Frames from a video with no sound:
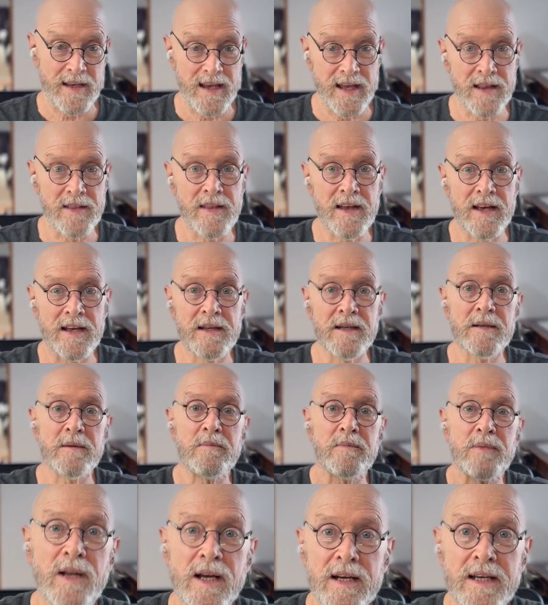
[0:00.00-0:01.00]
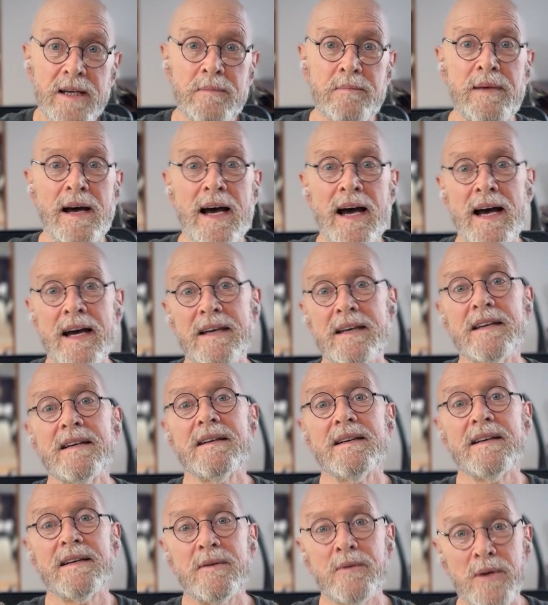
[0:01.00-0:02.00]
And then plug it back,
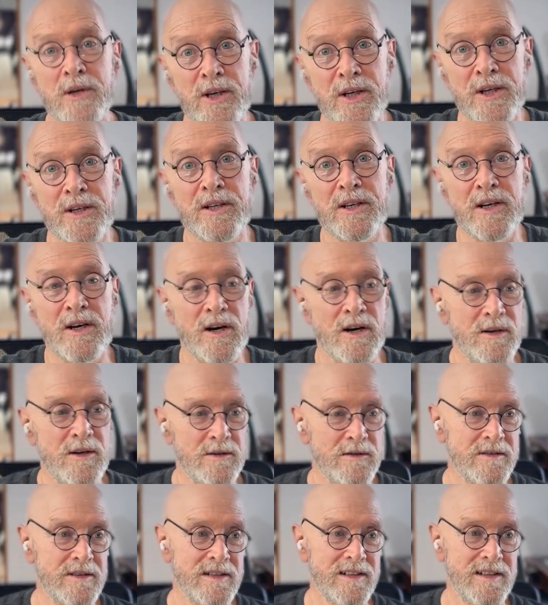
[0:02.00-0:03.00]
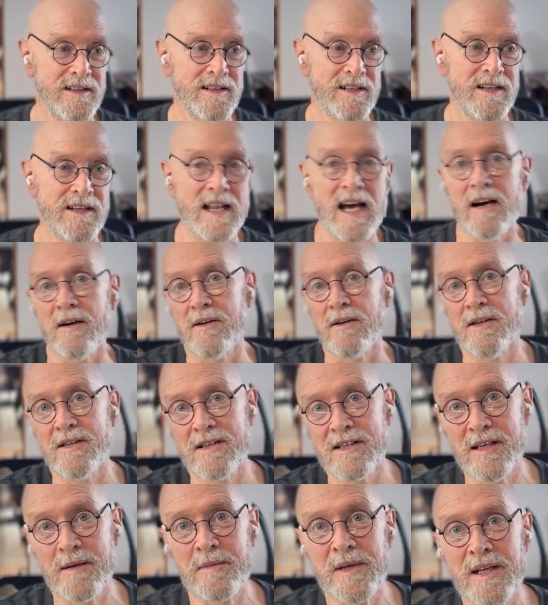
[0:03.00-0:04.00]
good to go. Now,
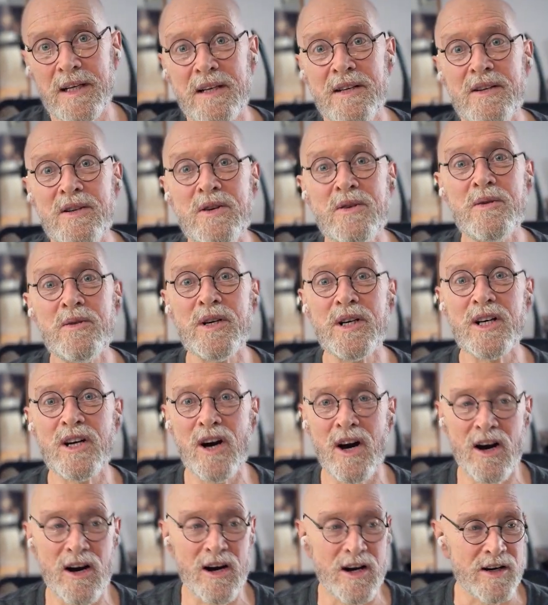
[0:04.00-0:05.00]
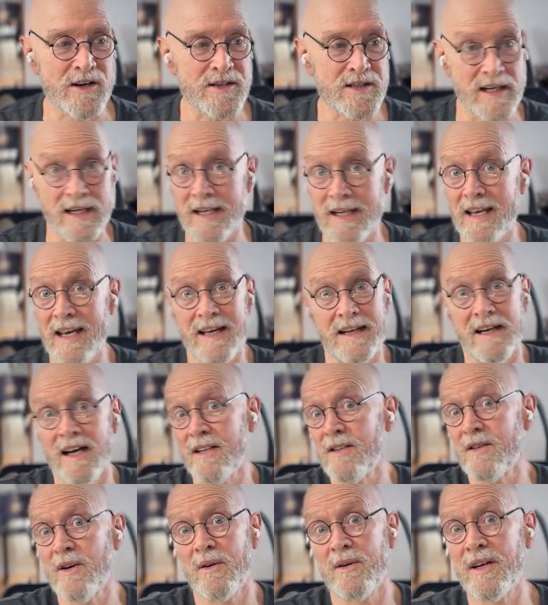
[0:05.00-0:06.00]
some of the newer cars, and again,
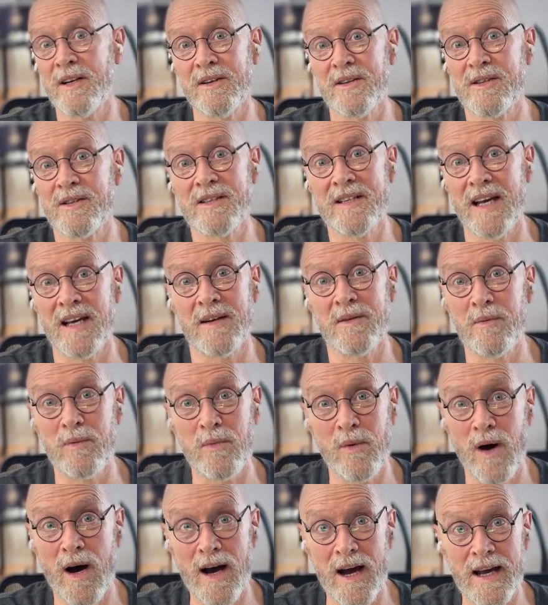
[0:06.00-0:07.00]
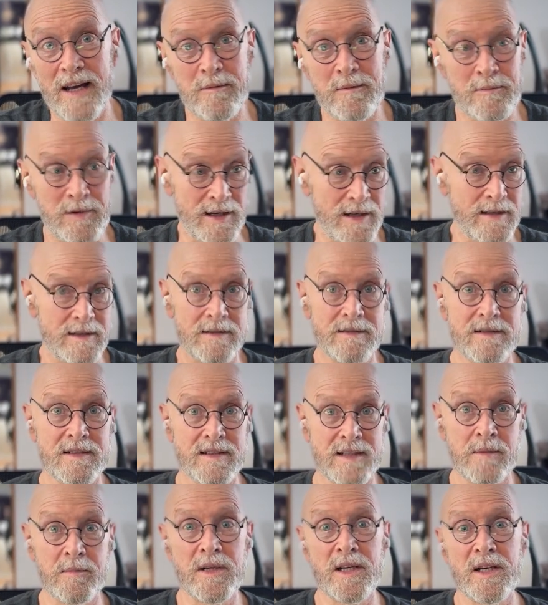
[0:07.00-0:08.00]
I don't understand why, but
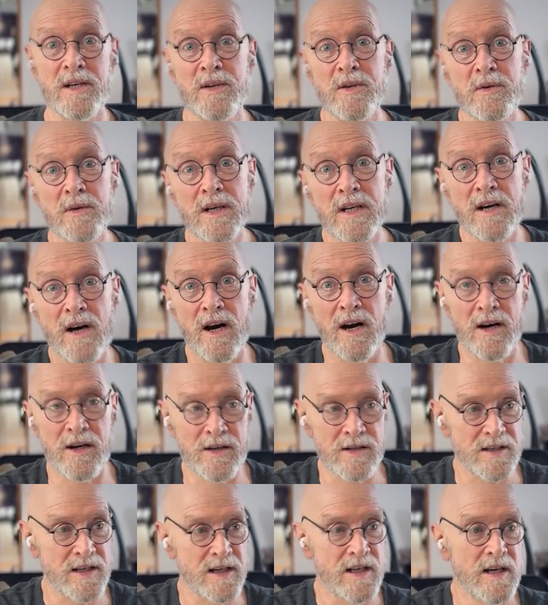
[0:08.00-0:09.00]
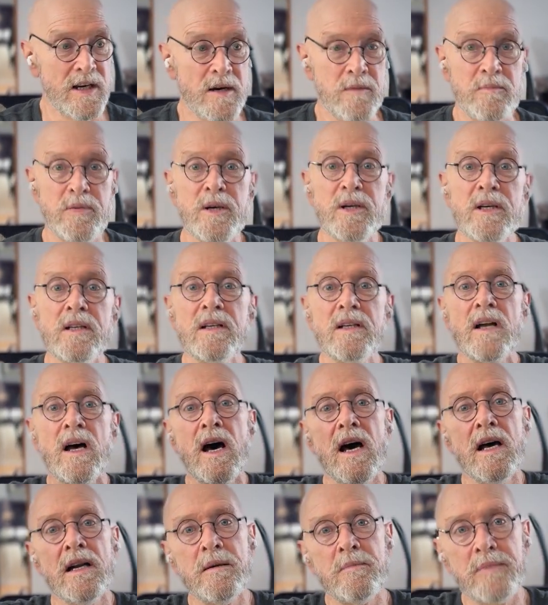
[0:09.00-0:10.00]
some of the newer cars put a
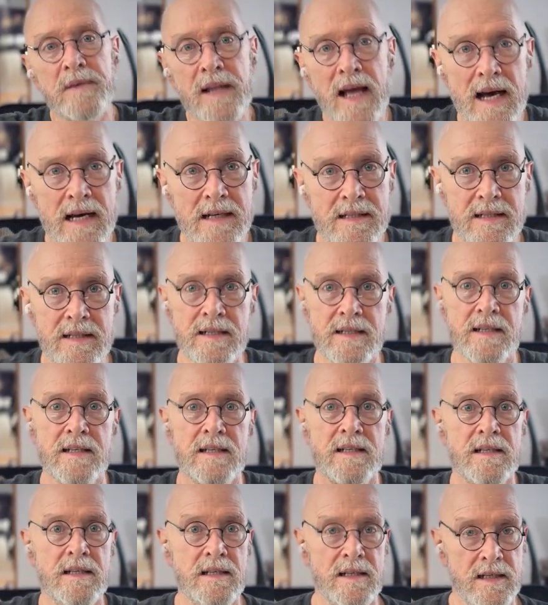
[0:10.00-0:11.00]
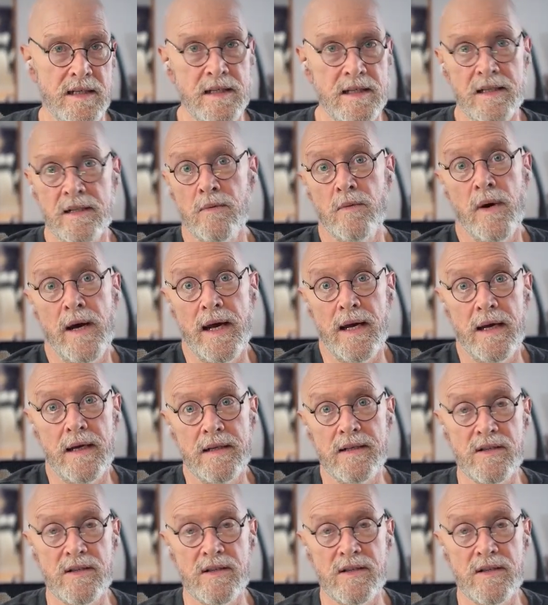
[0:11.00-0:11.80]
lot of plastic in the way.